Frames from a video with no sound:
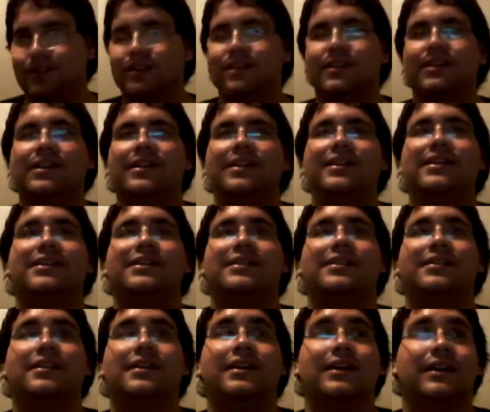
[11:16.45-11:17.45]
And uh,
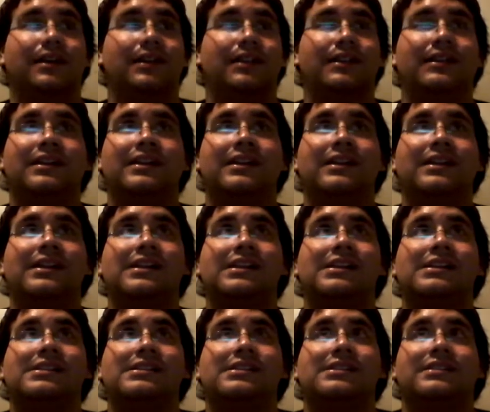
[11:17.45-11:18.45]
yeah,
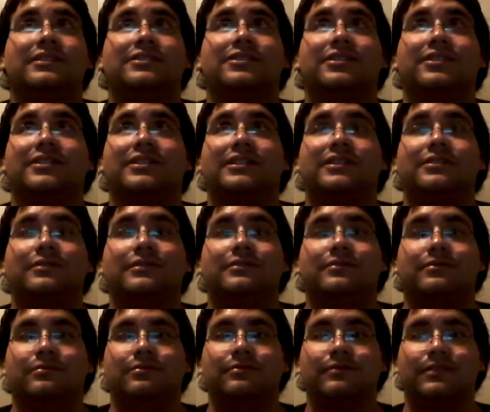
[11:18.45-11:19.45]
that's all I
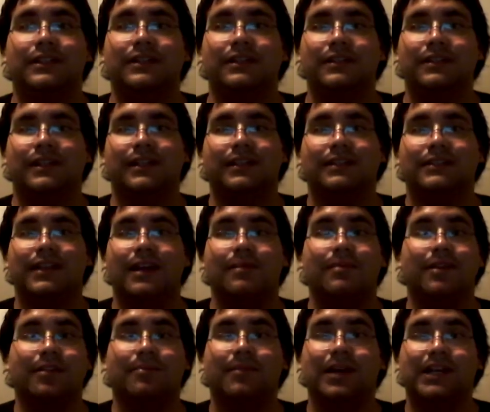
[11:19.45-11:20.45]
really can say
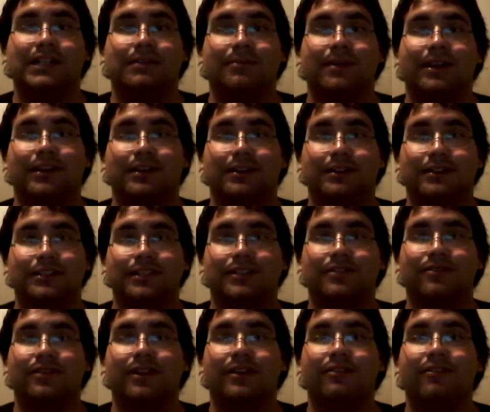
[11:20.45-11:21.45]
about the match. I mean, yeah,
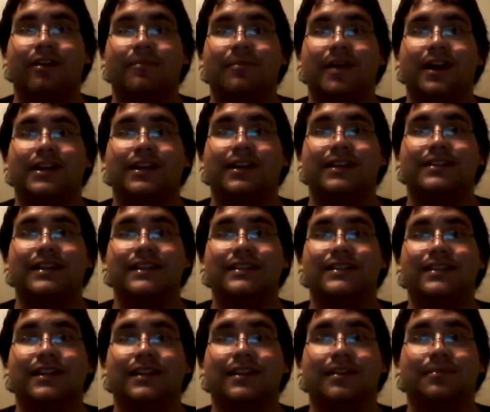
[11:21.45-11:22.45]
just a really great match. And as I
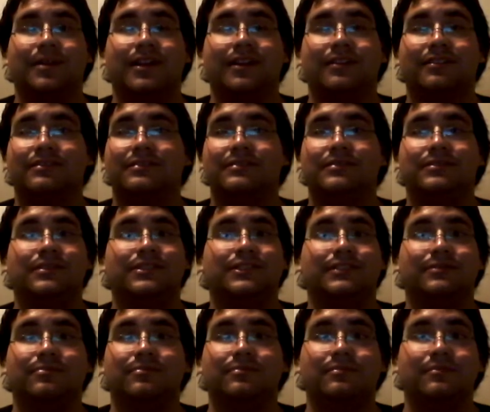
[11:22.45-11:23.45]
said, I mean,
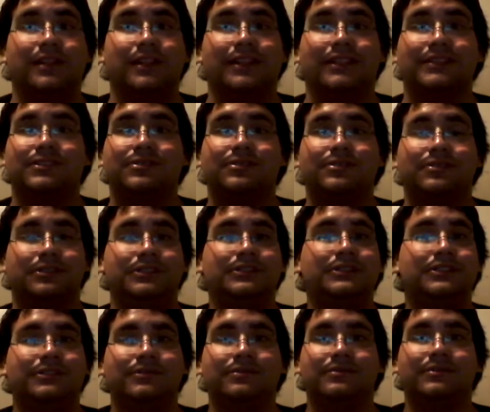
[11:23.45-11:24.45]
just yeah, this
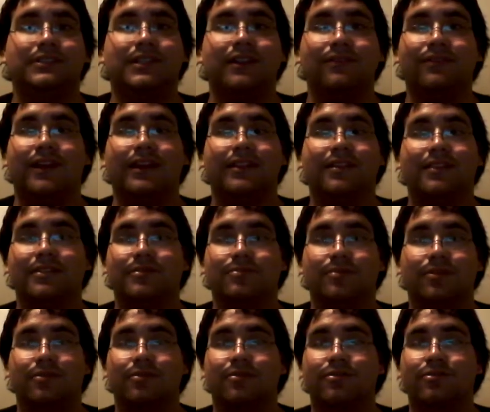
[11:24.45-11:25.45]
stuff like this
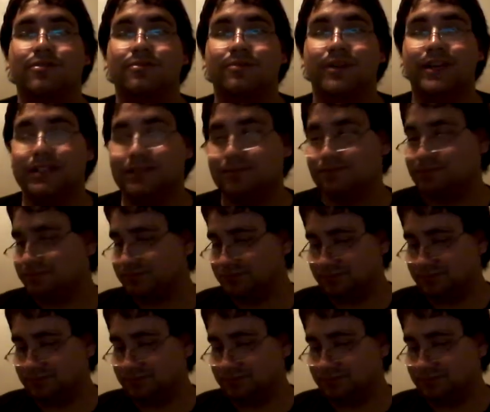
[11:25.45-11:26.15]
with the cruiserweights.